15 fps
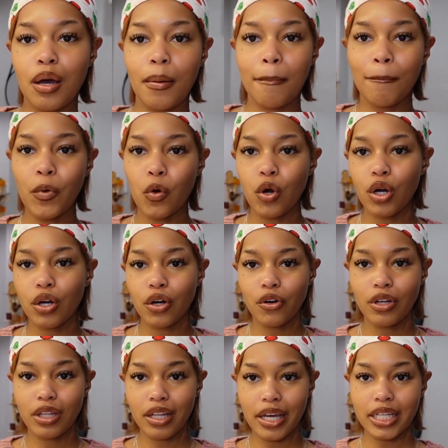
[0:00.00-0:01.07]
more
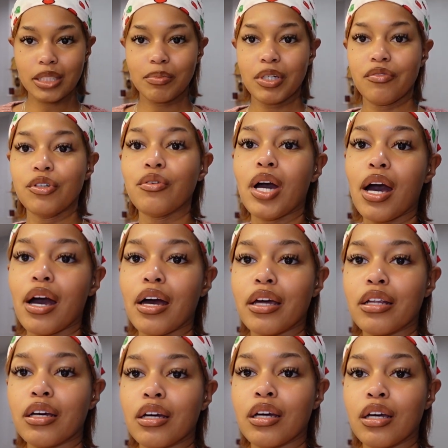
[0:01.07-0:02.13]
or less, but if you
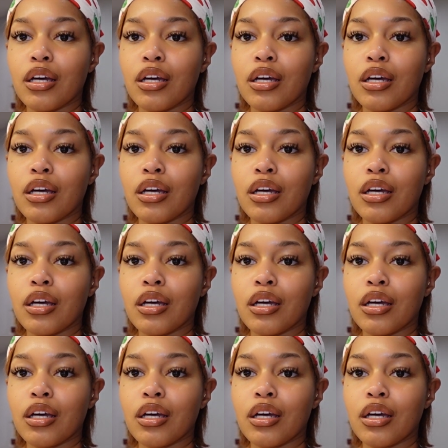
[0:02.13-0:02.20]
add